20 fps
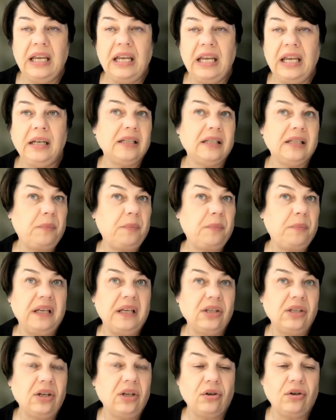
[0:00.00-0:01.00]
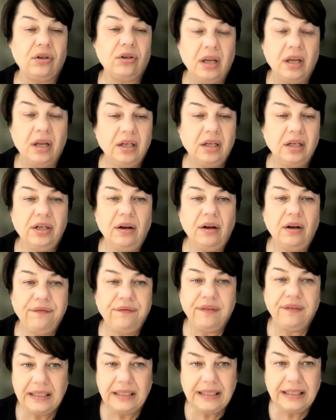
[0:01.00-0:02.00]
It spurs on,
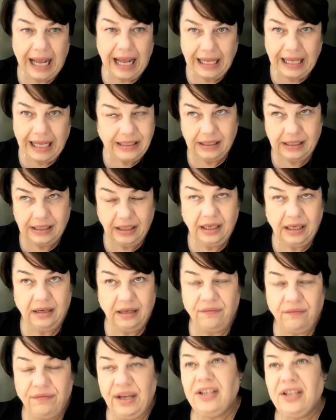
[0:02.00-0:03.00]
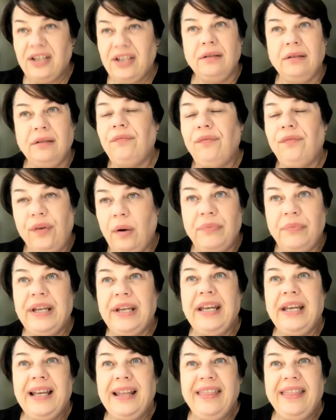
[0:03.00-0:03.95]
fantastic innovation from